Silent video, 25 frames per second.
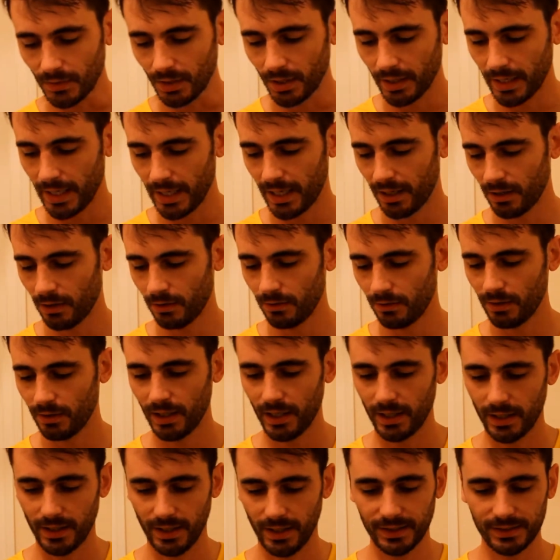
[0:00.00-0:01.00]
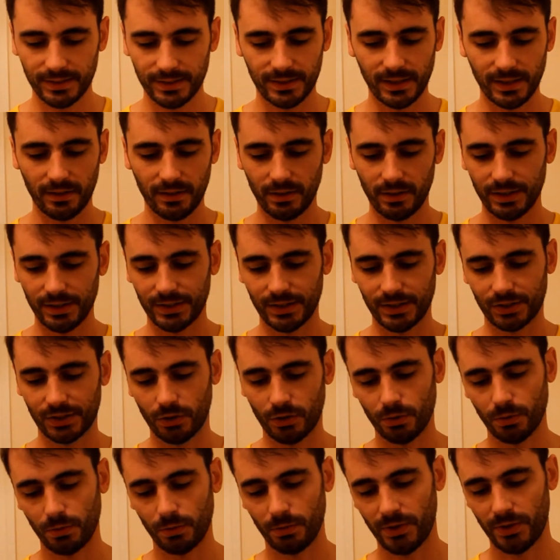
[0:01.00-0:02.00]
Now, this series is
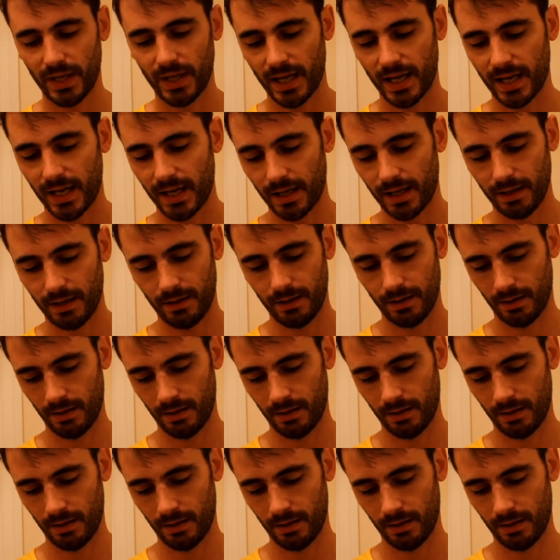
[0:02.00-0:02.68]
called their